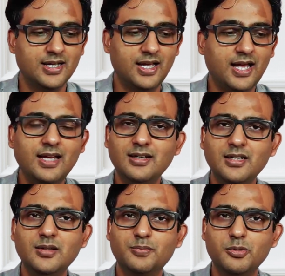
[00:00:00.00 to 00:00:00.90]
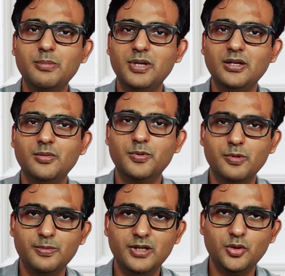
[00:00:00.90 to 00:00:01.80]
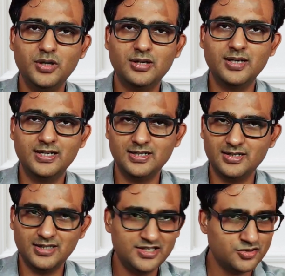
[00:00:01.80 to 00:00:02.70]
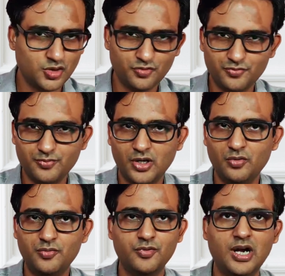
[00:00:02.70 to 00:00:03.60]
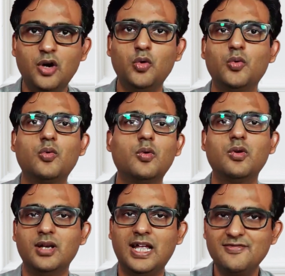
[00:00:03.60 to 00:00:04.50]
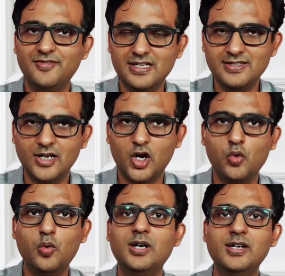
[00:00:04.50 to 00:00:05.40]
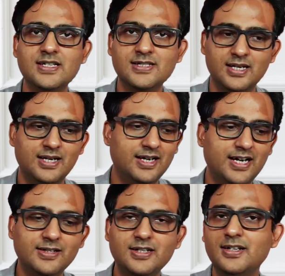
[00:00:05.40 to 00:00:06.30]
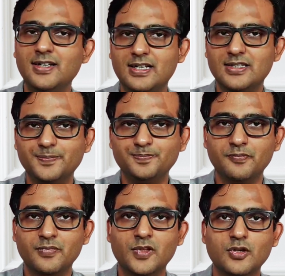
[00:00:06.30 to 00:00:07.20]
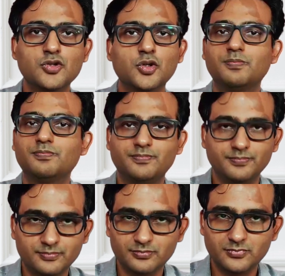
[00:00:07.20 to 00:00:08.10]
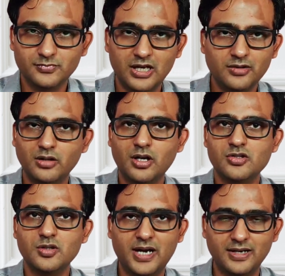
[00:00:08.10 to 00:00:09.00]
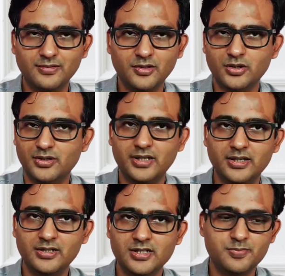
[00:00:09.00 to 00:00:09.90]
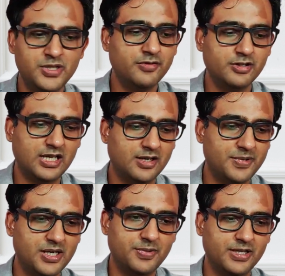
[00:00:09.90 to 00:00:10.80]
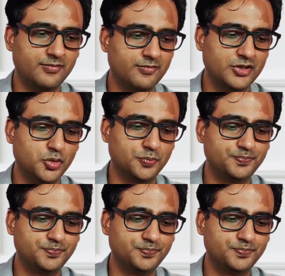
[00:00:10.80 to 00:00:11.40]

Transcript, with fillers: and uh, probably probably you are getting a taste of of how life is and how world is at a younger age. So uh, no, not so bad, good. It, it is behavioral therapy happening with you.